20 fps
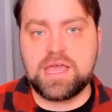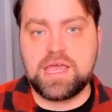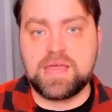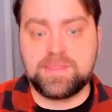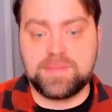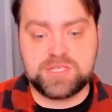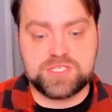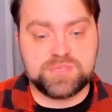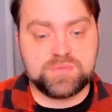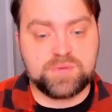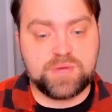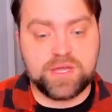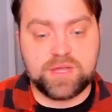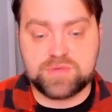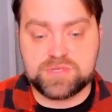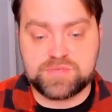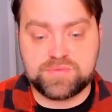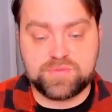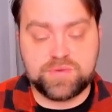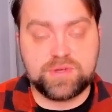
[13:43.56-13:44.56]
And that's why I
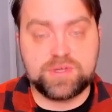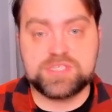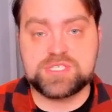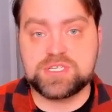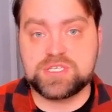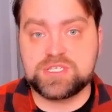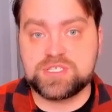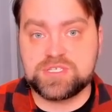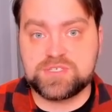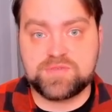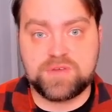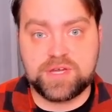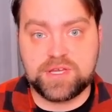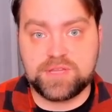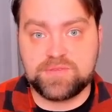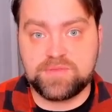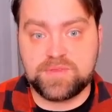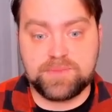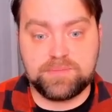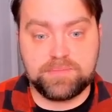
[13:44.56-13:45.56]
was very
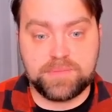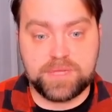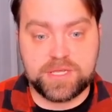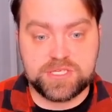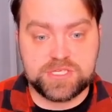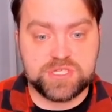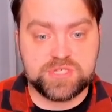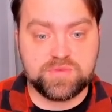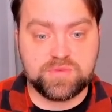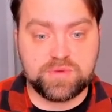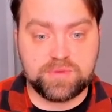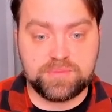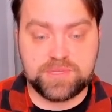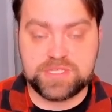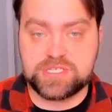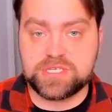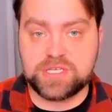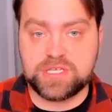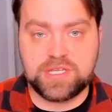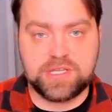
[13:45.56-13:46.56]
satisfied with the message from the
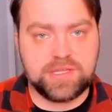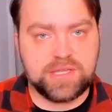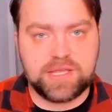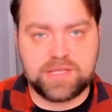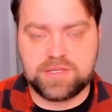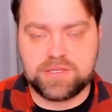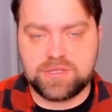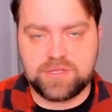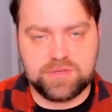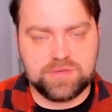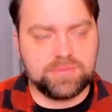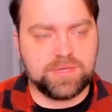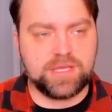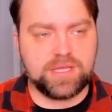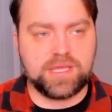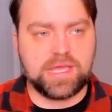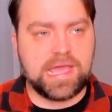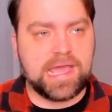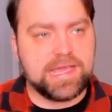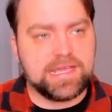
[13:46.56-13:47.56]
CNN. You
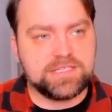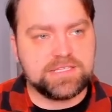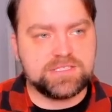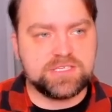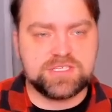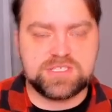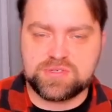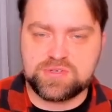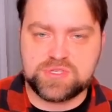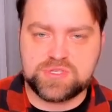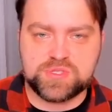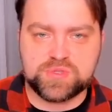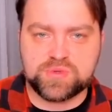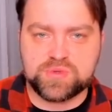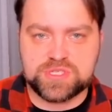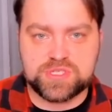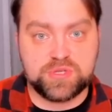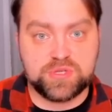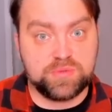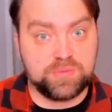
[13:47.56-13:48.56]
may hate this
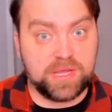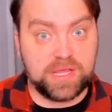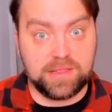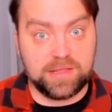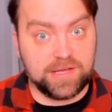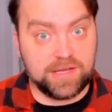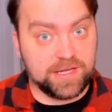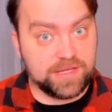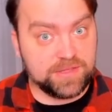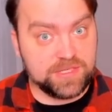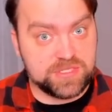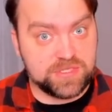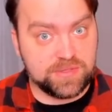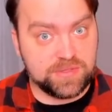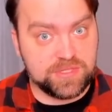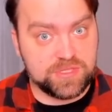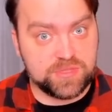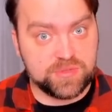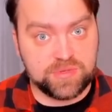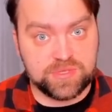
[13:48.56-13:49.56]
resource, you may like this
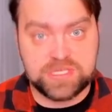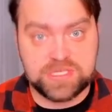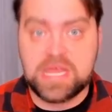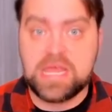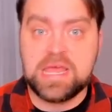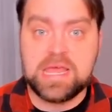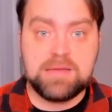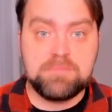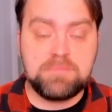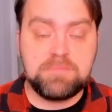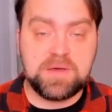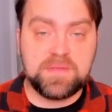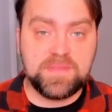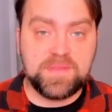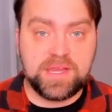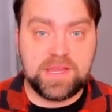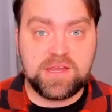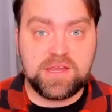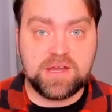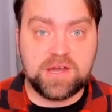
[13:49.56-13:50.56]
resource, but
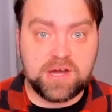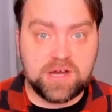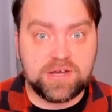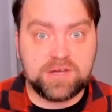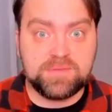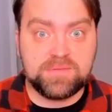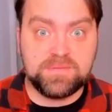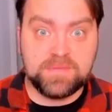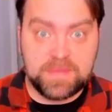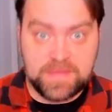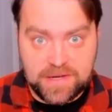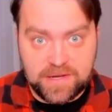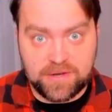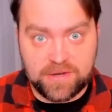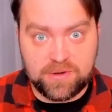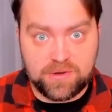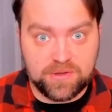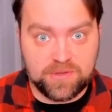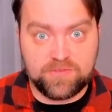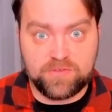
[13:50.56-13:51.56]
they are
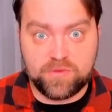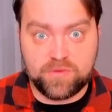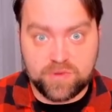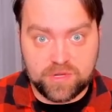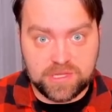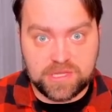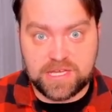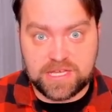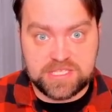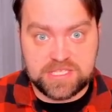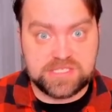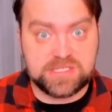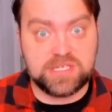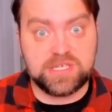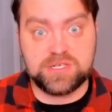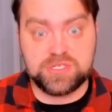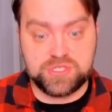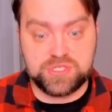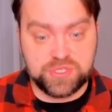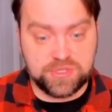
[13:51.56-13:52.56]
there on the front lines.
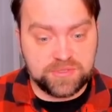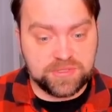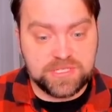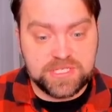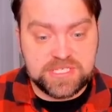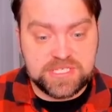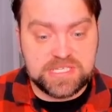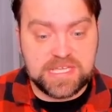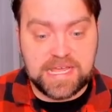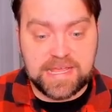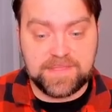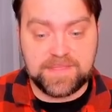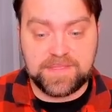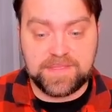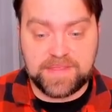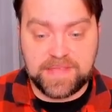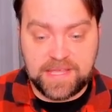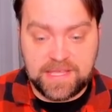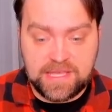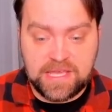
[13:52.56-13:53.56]
They are journalists
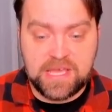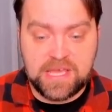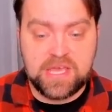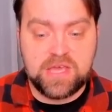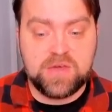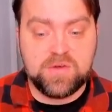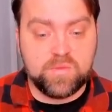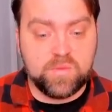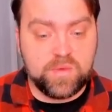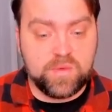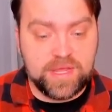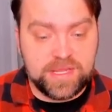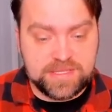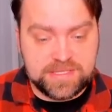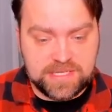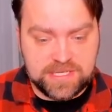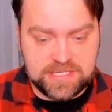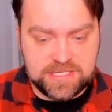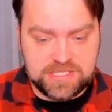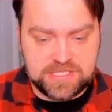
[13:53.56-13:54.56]
and they
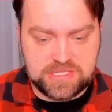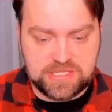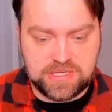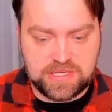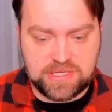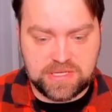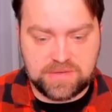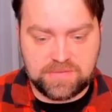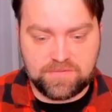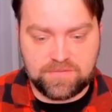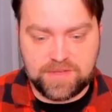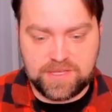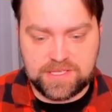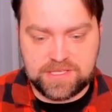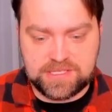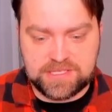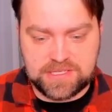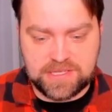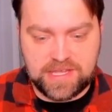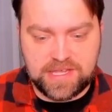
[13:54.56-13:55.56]
witnessed, uh,
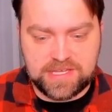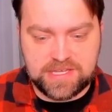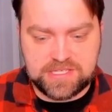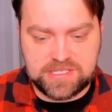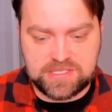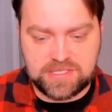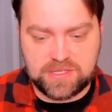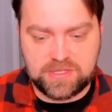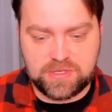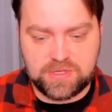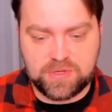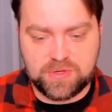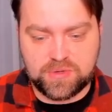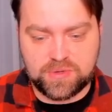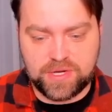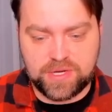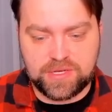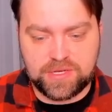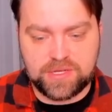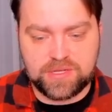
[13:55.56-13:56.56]
witnessed that the
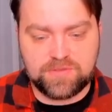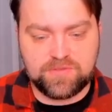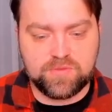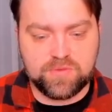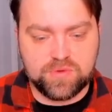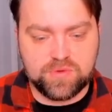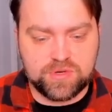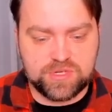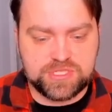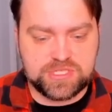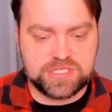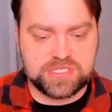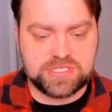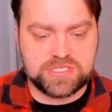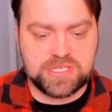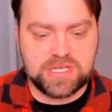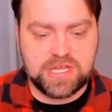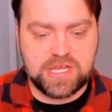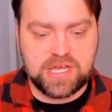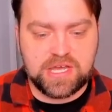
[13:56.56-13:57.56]
Ukrainian
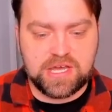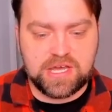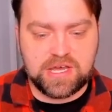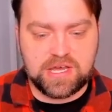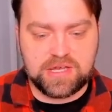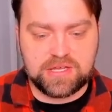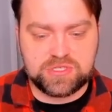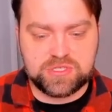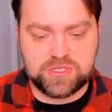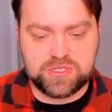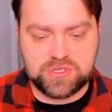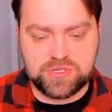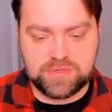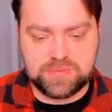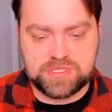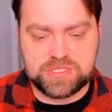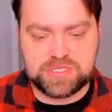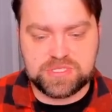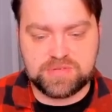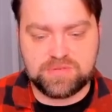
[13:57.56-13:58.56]
forces, uh,
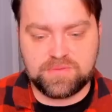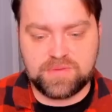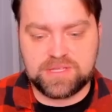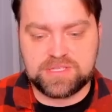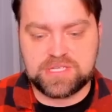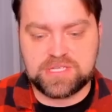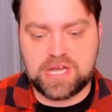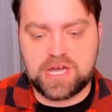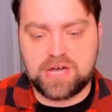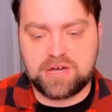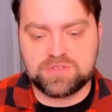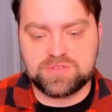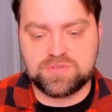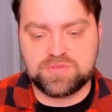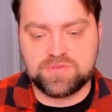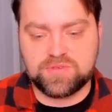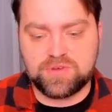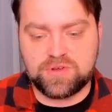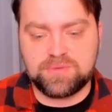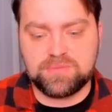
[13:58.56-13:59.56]
troops went out
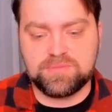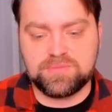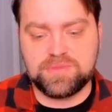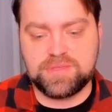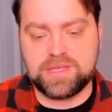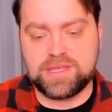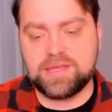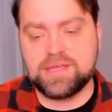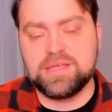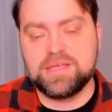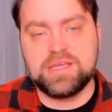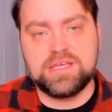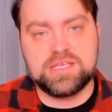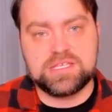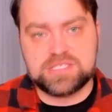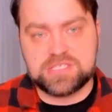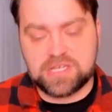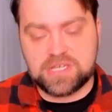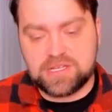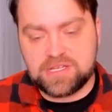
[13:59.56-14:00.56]
from the
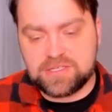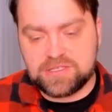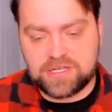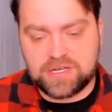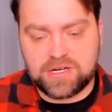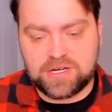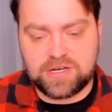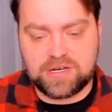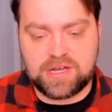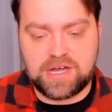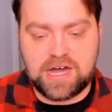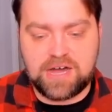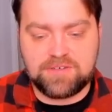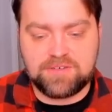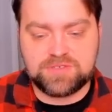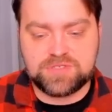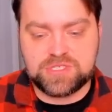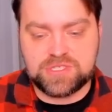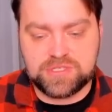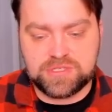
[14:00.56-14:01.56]
Soledar
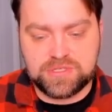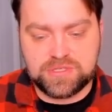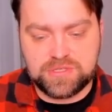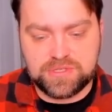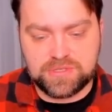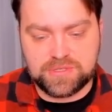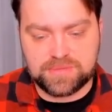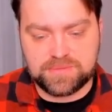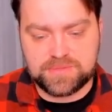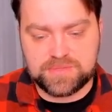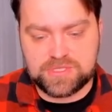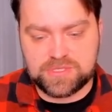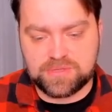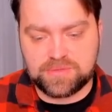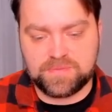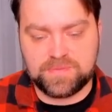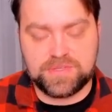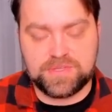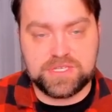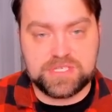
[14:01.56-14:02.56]
afternoon,
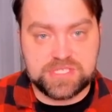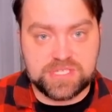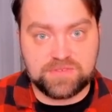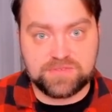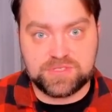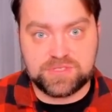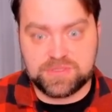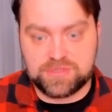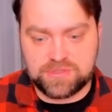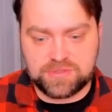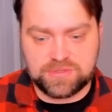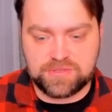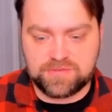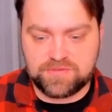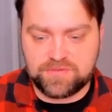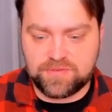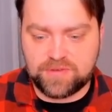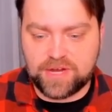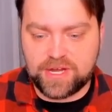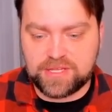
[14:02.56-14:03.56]
so this afternoon on
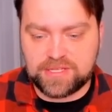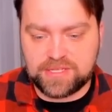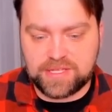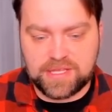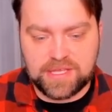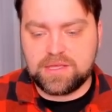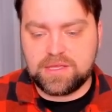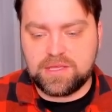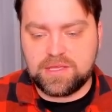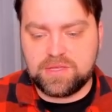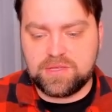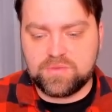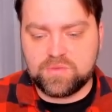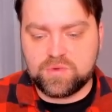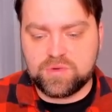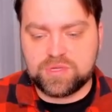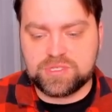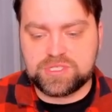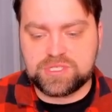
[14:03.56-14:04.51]
Friday, in what